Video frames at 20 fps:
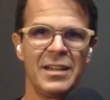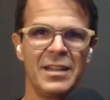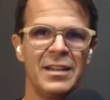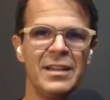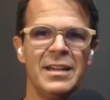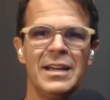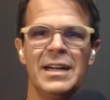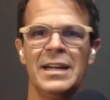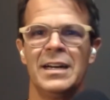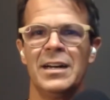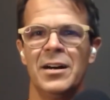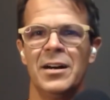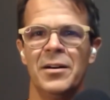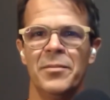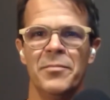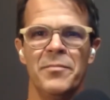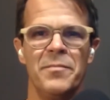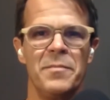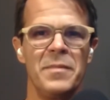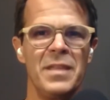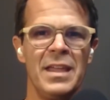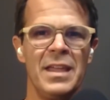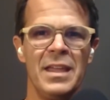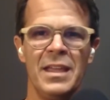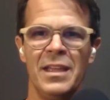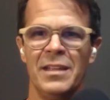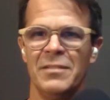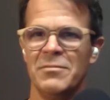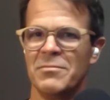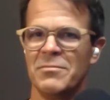
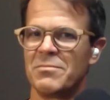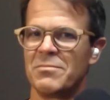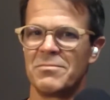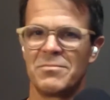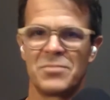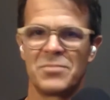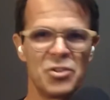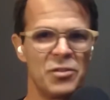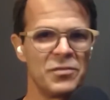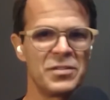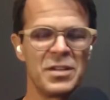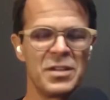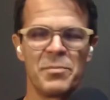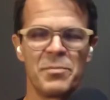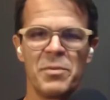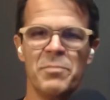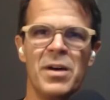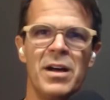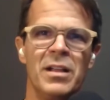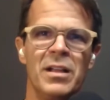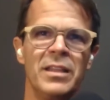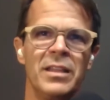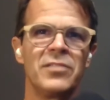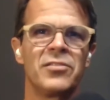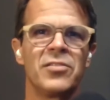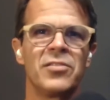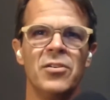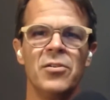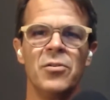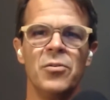and surf's up in Bali.
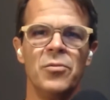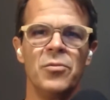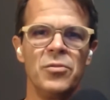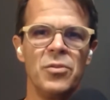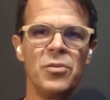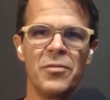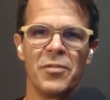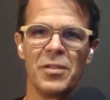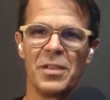So you have a